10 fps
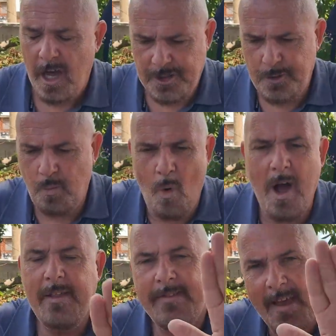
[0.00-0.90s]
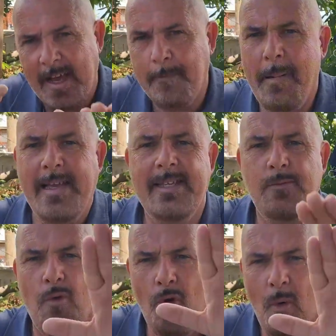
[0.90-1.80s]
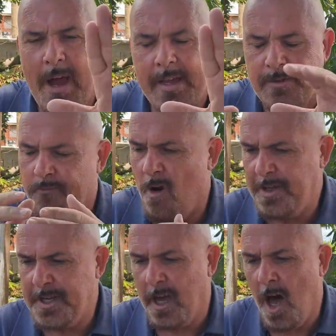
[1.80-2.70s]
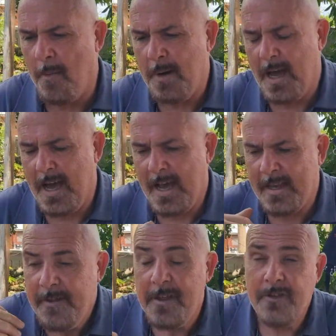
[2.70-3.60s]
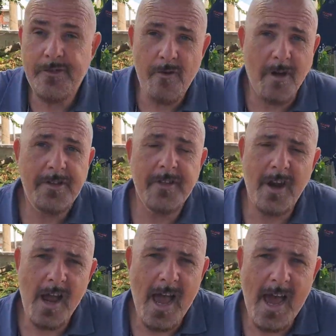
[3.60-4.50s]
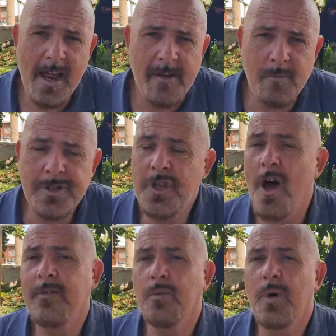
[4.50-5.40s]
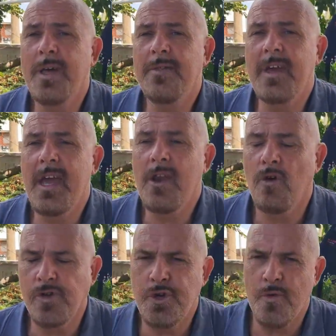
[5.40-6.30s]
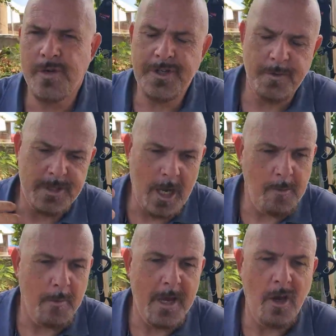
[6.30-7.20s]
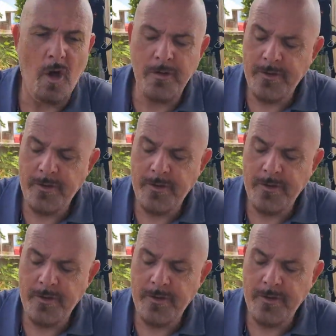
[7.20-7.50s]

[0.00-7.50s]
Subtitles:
as to why the tank bases were always rising up. And the instructor that I had and was diving with in Honduras that was helping me a lot,